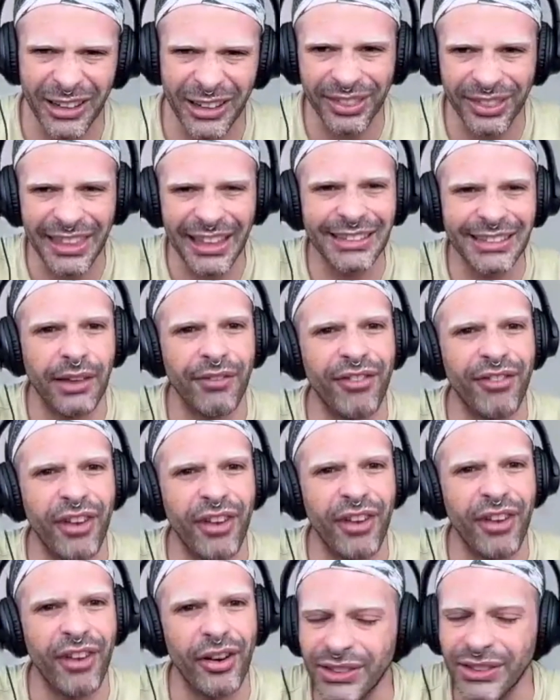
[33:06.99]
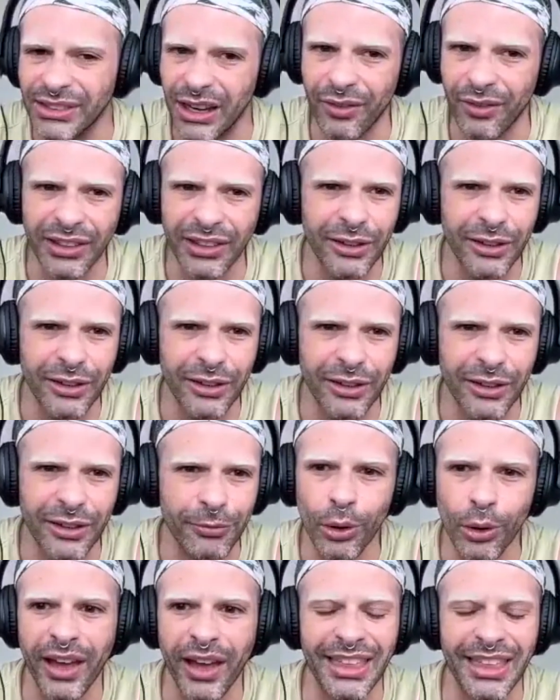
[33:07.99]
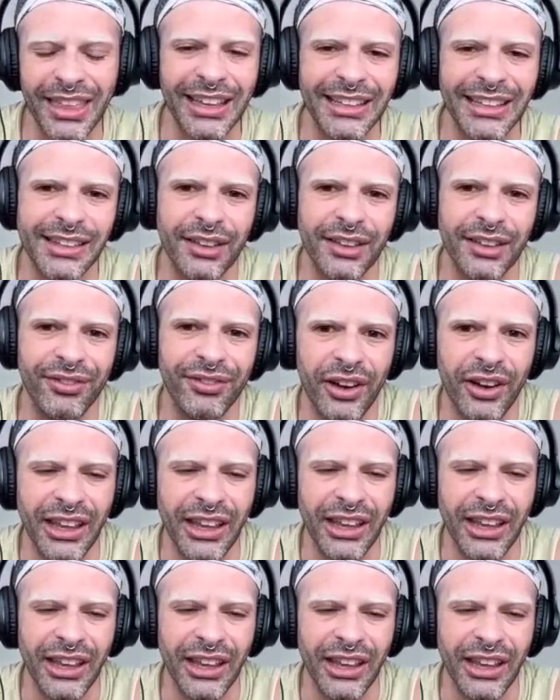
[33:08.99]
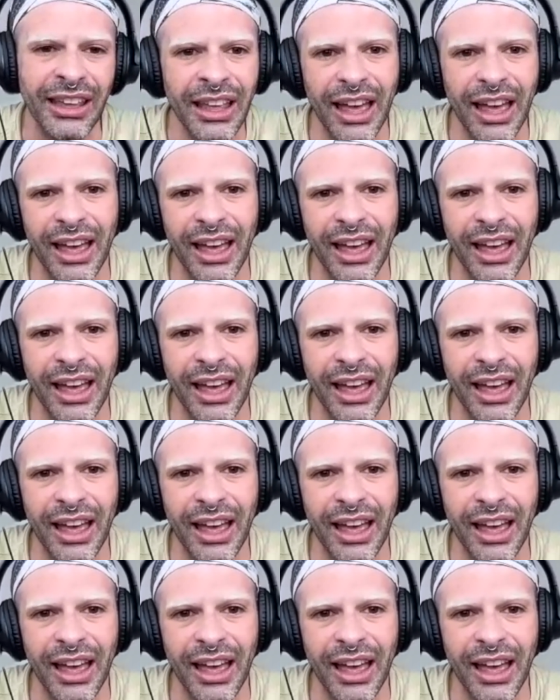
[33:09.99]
So I don't think it's a very conservative move. I think it's a very